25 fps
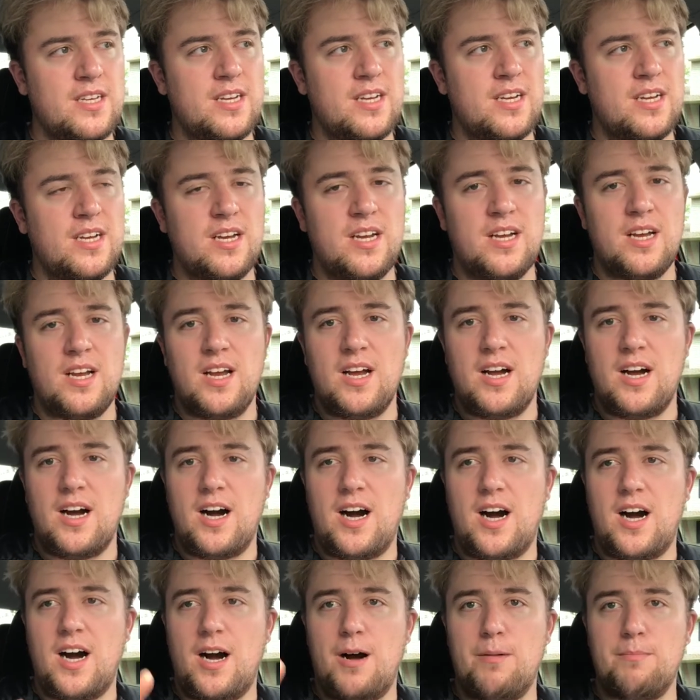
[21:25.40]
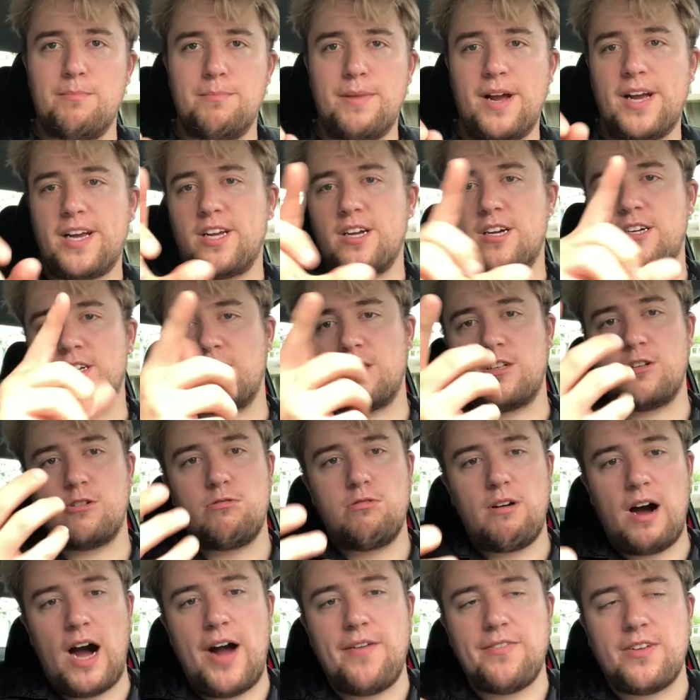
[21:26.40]
Um, make sure you
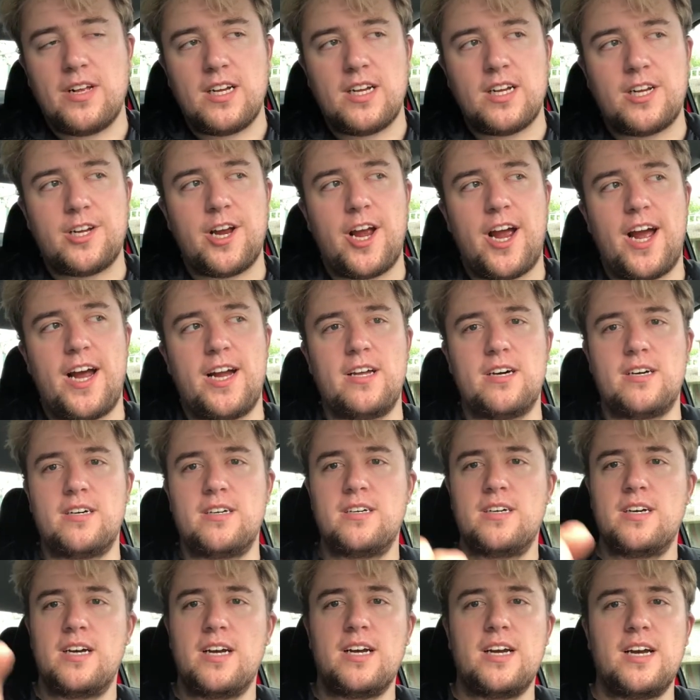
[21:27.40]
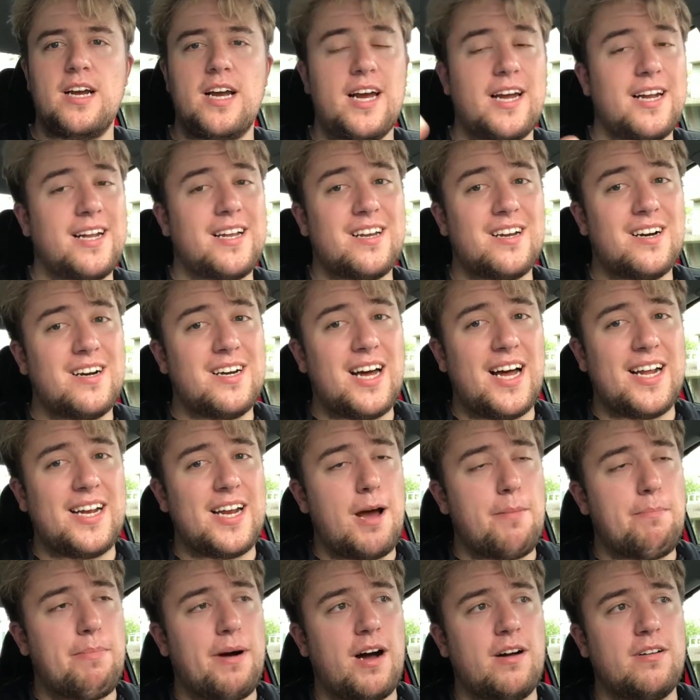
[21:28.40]
subscribe to this channel, hit turn on
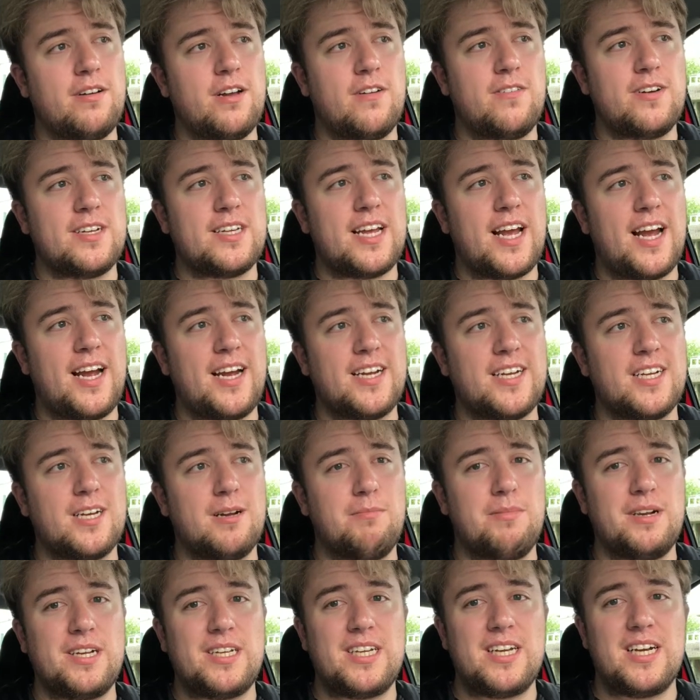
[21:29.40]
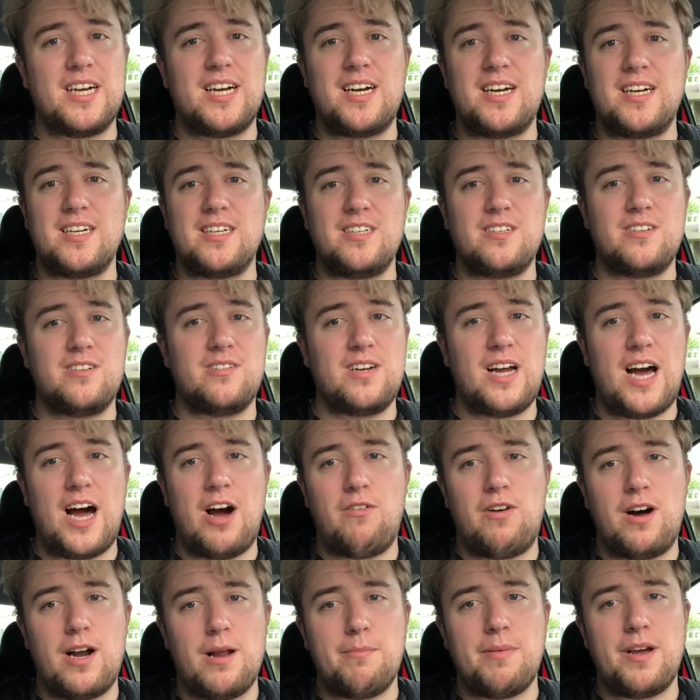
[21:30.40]
that bell notification because you do
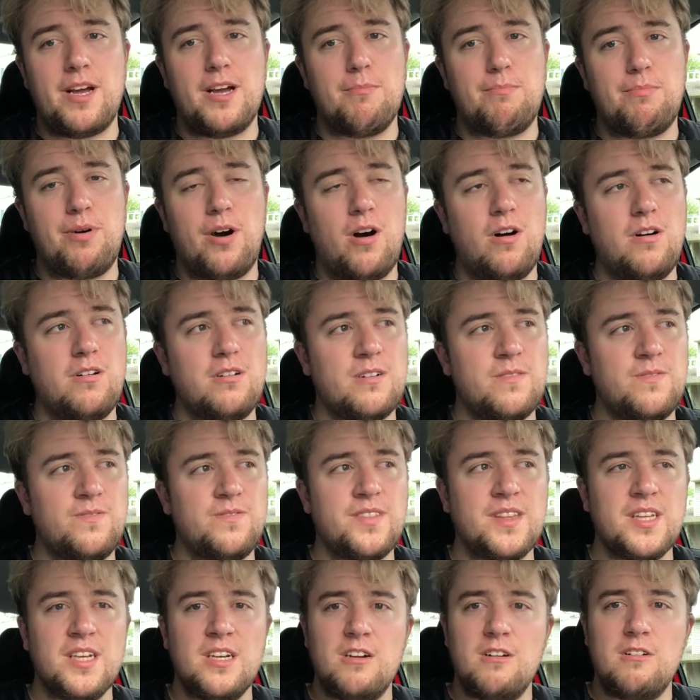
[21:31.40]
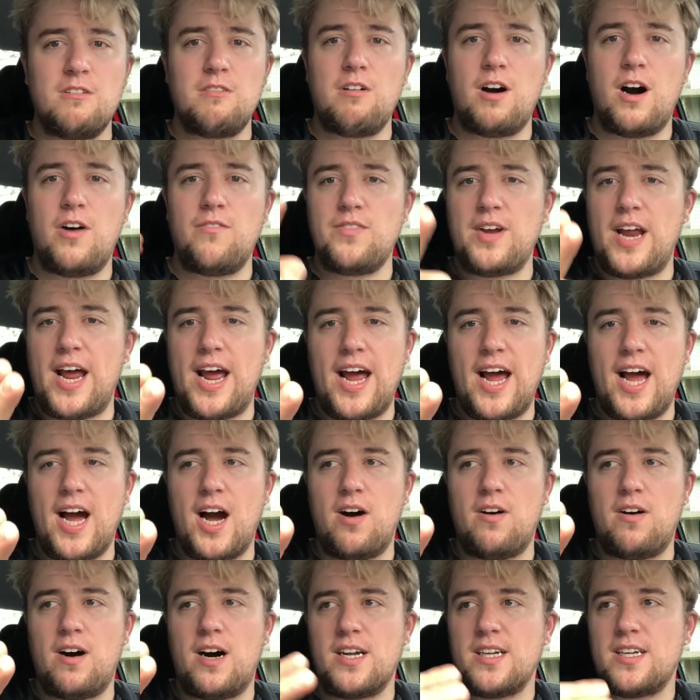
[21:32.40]
not want to miss a post from
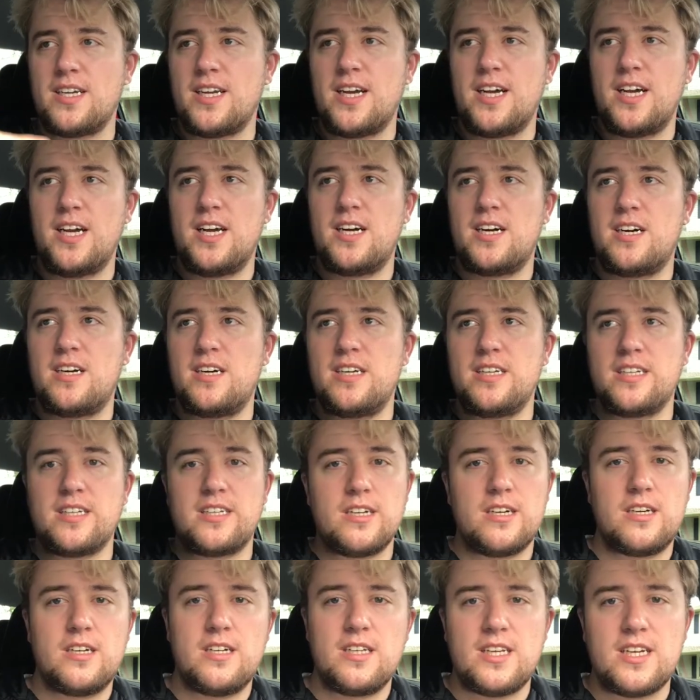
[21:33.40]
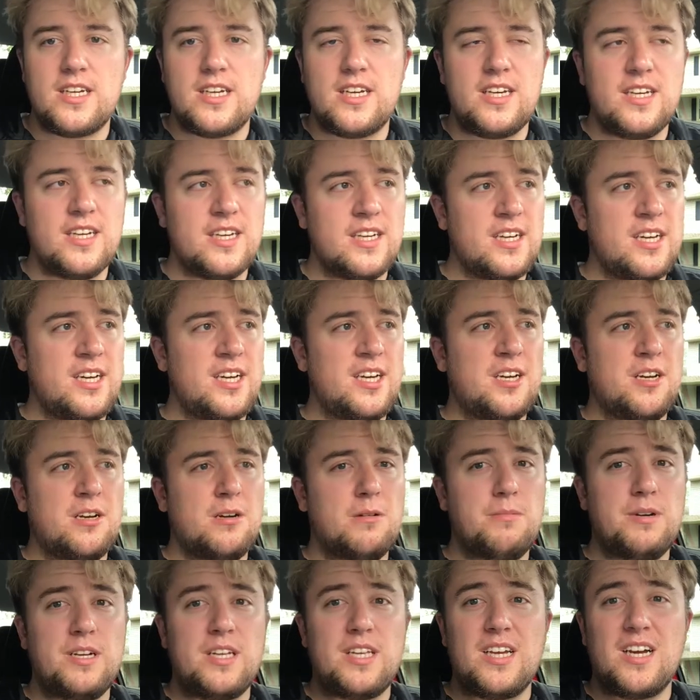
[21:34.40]
now until eternity,
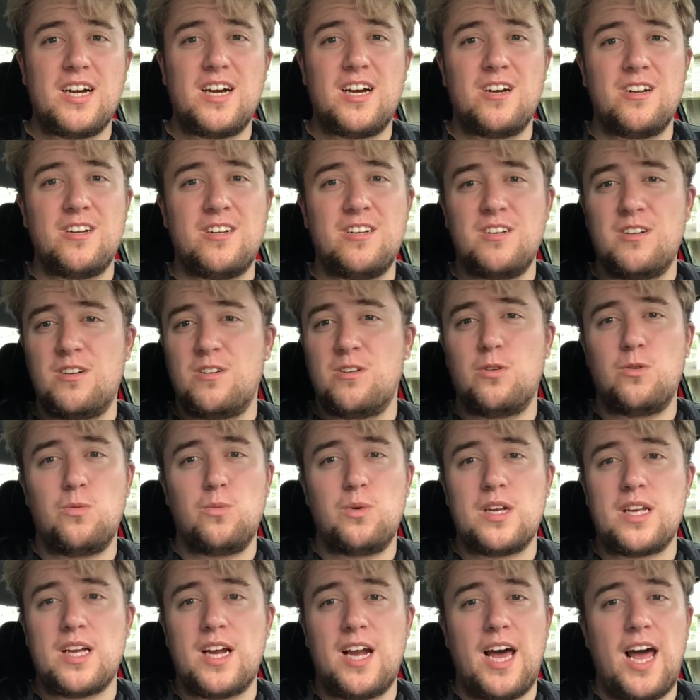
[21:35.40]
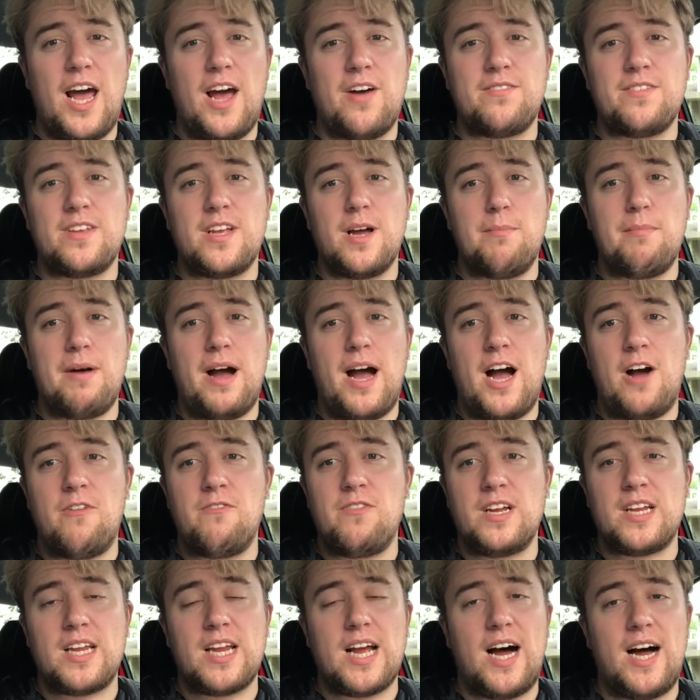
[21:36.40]
because we're going to have some
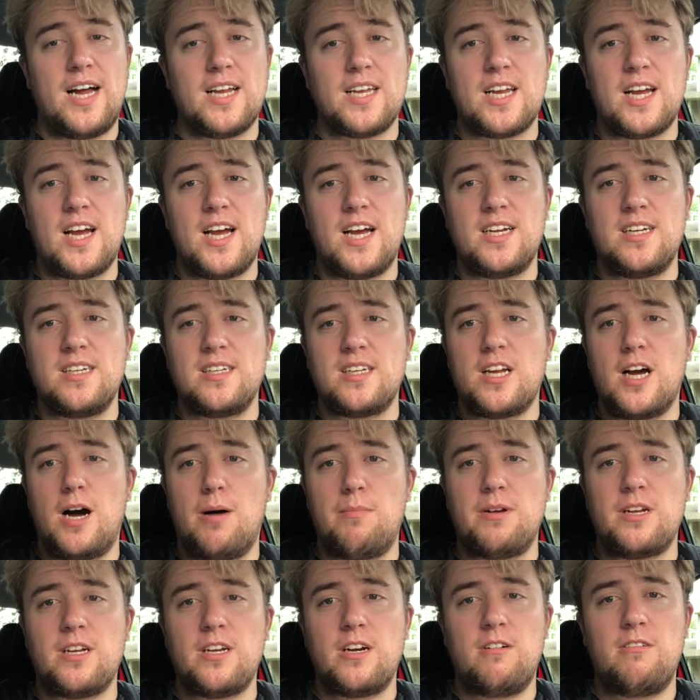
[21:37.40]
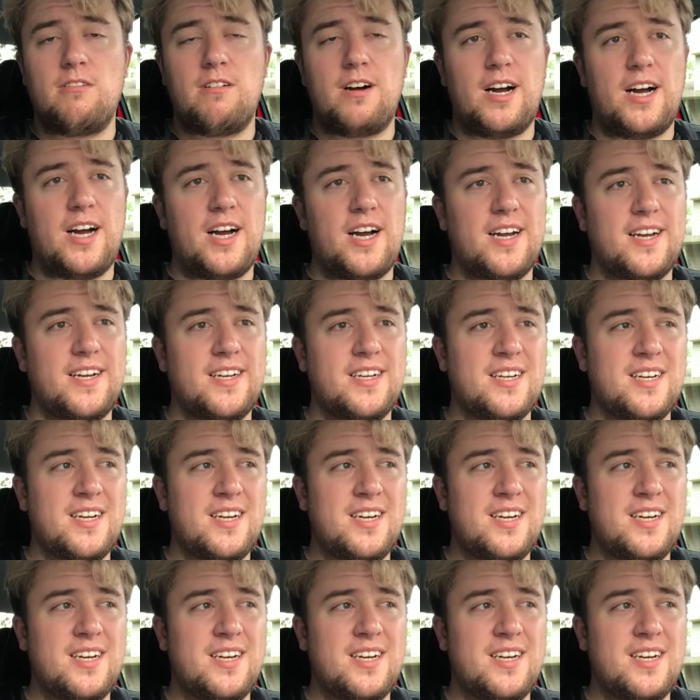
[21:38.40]
after content coming your way,